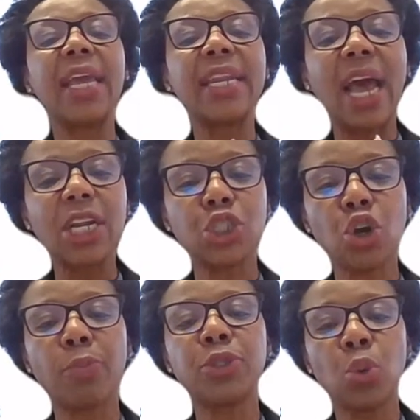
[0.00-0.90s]
and
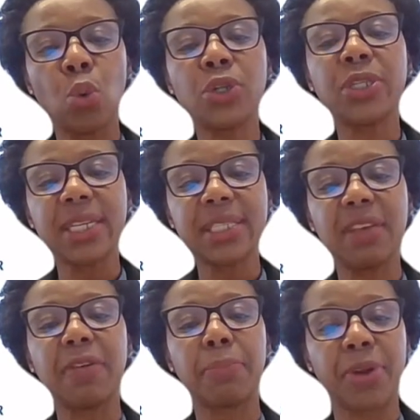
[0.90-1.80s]
adopt
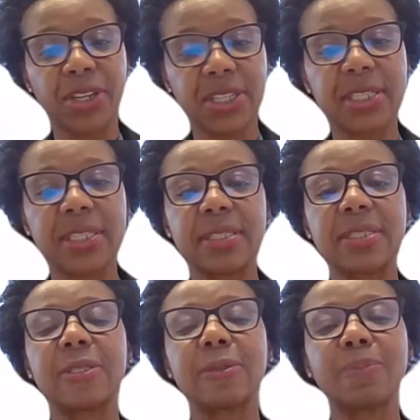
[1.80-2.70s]
water-saving
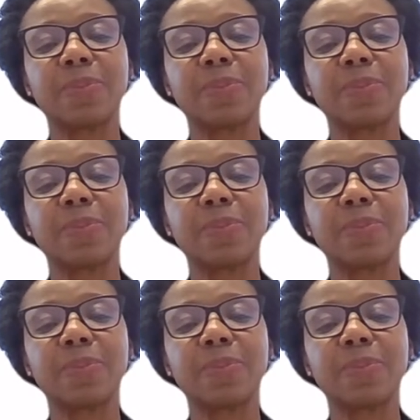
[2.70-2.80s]
practices.